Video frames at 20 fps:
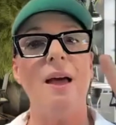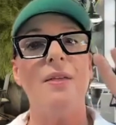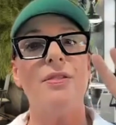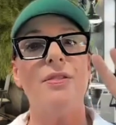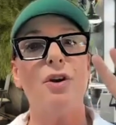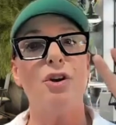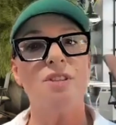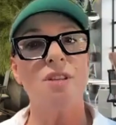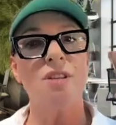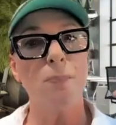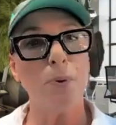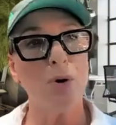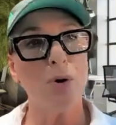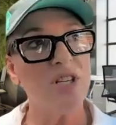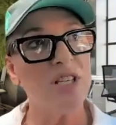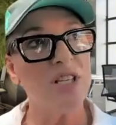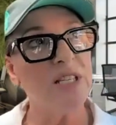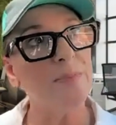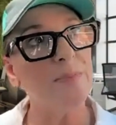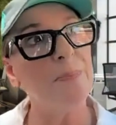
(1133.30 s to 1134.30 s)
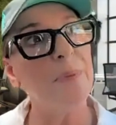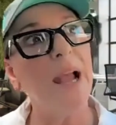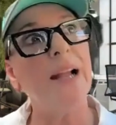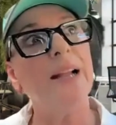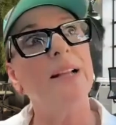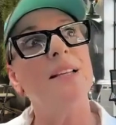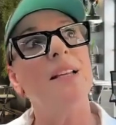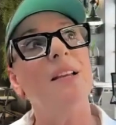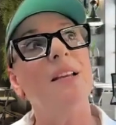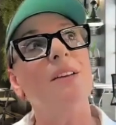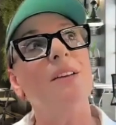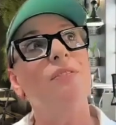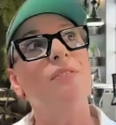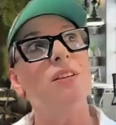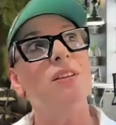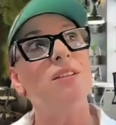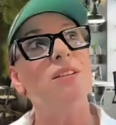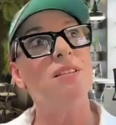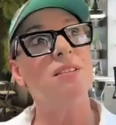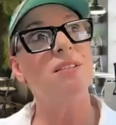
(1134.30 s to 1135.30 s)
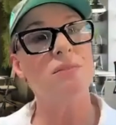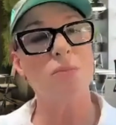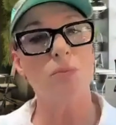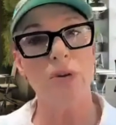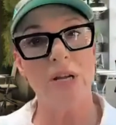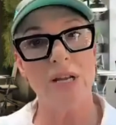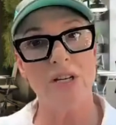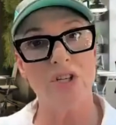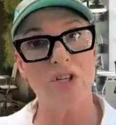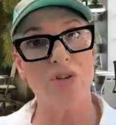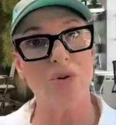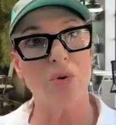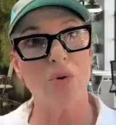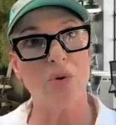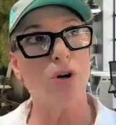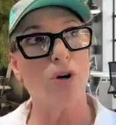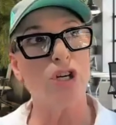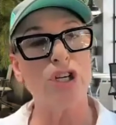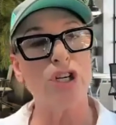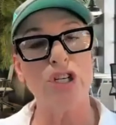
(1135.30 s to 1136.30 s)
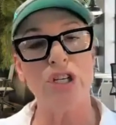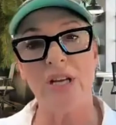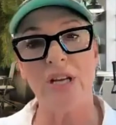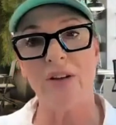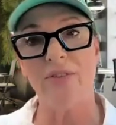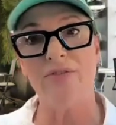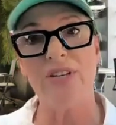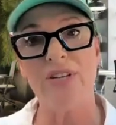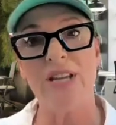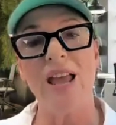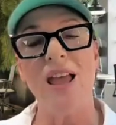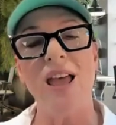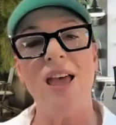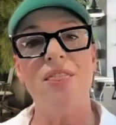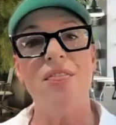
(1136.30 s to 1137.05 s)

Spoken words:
There's a perspective switch or shift